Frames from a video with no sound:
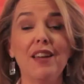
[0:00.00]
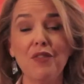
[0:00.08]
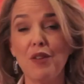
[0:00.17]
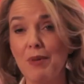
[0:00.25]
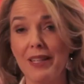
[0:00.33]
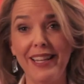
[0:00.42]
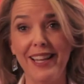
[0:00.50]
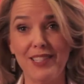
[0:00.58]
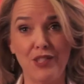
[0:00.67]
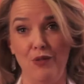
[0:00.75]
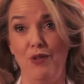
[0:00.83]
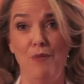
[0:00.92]
Everybody
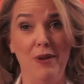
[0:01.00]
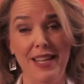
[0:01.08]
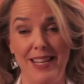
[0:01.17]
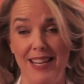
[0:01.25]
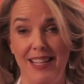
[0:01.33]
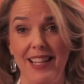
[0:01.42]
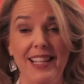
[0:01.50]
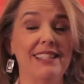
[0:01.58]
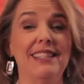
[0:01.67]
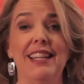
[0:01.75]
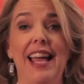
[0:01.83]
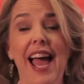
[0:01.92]
has their own opinion and
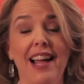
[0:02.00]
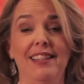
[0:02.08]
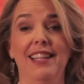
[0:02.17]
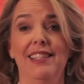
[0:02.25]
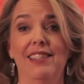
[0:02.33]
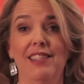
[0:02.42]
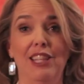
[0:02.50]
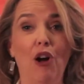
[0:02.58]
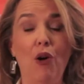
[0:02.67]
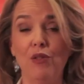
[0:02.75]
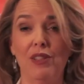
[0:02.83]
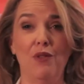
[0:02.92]
likes to act like it's the
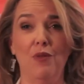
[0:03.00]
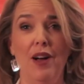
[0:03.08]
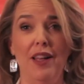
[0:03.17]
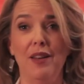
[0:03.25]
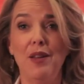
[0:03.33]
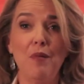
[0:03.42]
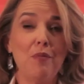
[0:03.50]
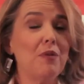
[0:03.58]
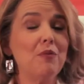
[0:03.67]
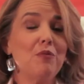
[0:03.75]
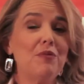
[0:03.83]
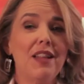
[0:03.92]
only one.
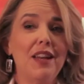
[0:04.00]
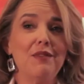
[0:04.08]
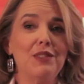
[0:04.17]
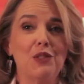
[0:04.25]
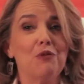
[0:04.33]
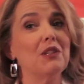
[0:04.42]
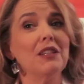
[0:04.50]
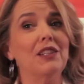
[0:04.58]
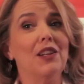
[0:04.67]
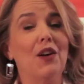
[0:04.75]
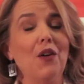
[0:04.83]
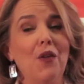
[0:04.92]
None of us really
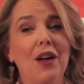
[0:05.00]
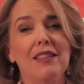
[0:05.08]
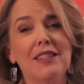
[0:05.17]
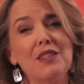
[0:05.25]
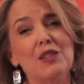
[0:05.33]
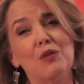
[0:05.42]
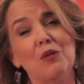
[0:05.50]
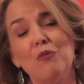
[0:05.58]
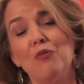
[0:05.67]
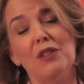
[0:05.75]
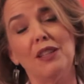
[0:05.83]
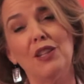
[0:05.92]
know, and this is a
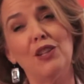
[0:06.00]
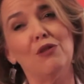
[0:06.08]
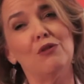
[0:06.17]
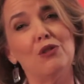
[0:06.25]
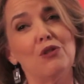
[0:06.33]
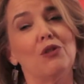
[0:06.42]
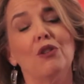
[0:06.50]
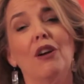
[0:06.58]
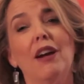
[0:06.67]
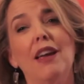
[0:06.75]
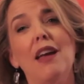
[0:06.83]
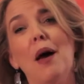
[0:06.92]
really cute
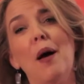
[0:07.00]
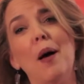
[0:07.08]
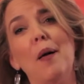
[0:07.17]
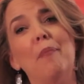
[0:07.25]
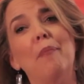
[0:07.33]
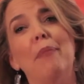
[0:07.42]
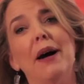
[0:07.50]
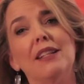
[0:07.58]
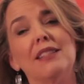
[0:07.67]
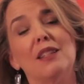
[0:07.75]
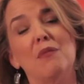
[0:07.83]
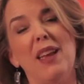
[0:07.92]
story
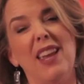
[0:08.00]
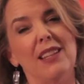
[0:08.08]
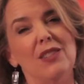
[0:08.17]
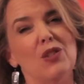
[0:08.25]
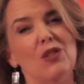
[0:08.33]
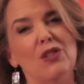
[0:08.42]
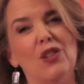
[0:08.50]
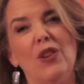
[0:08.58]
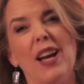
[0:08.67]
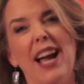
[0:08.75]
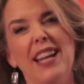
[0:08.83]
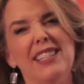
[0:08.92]
about some angels who
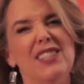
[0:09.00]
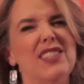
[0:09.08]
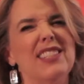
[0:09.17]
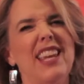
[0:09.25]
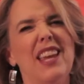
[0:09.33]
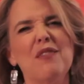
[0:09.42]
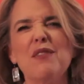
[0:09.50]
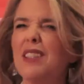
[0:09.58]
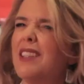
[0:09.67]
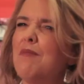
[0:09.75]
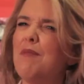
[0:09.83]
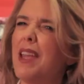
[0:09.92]
kind of just can't
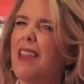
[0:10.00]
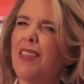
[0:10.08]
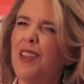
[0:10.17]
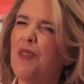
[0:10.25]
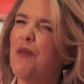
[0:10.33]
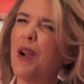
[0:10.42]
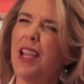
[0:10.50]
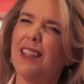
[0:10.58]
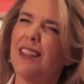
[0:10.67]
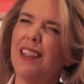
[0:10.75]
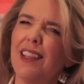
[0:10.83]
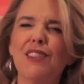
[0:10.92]
really make their way
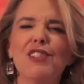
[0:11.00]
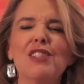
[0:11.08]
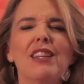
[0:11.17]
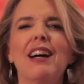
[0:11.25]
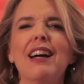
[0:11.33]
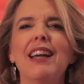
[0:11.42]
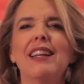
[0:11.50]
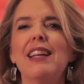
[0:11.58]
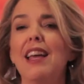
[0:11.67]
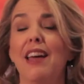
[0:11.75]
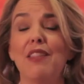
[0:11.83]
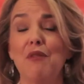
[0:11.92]
to the other side,
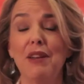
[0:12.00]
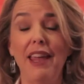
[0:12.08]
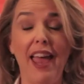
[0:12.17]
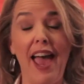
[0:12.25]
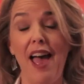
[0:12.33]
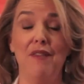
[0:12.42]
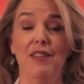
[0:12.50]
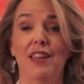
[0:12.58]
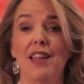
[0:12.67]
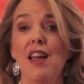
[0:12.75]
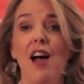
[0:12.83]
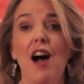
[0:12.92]
and they wreak
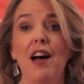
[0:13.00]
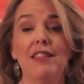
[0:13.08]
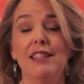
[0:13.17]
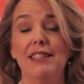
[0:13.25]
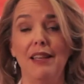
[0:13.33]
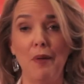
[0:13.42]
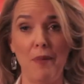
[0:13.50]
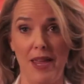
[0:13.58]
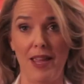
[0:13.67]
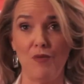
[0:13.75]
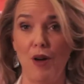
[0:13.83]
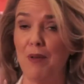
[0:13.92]
havoc on this young
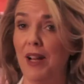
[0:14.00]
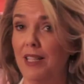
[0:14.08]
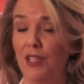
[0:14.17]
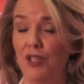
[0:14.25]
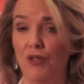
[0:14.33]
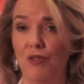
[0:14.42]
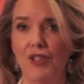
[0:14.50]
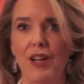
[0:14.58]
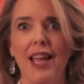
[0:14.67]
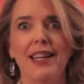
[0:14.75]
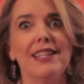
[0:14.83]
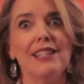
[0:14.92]
man, Robert Downey Jr.,
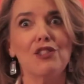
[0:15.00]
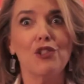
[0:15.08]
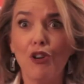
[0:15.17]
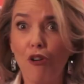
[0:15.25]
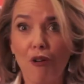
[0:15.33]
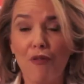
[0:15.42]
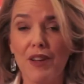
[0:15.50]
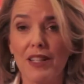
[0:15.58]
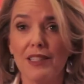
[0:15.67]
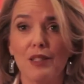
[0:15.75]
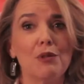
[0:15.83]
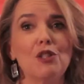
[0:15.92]
and his girlfriend
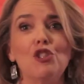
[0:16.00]
Elizabeth